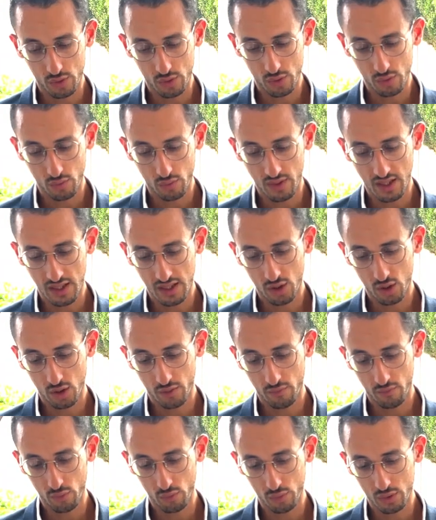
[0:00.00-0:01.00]
So that
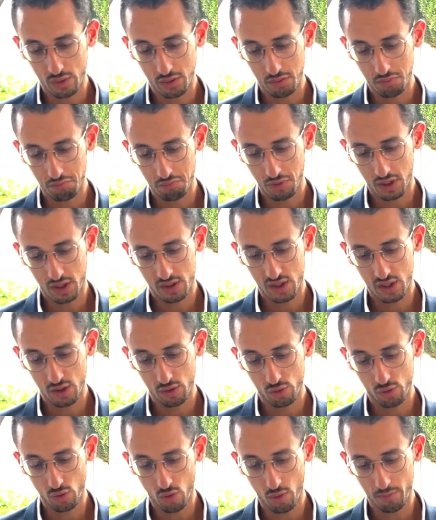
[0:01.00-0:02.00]
nerve root,
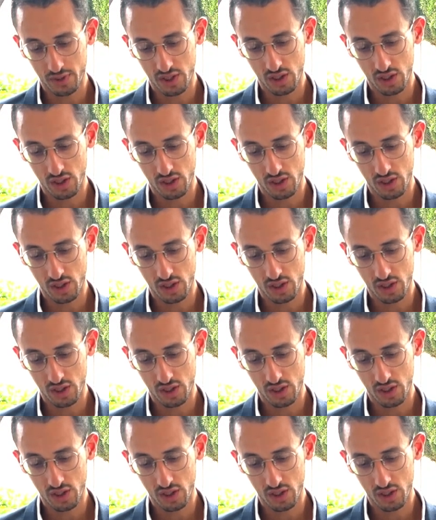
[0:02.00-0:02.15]
teardrop,